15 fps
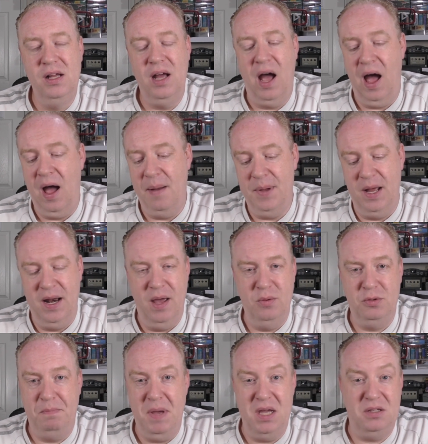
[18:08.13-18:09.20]
and there
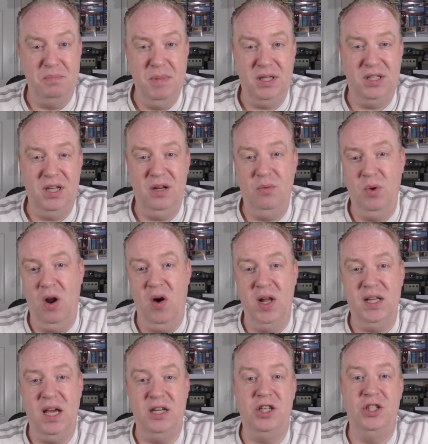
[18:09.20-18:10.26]
was bits missing when
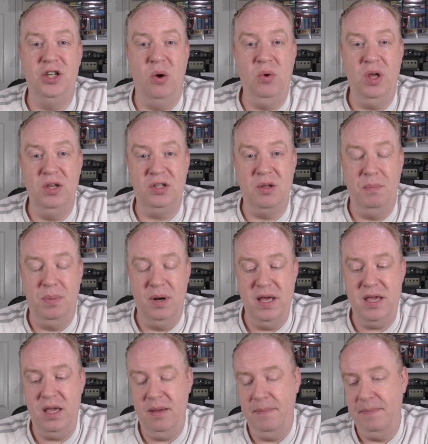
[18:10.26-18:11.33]
I'd actually sold it as complete.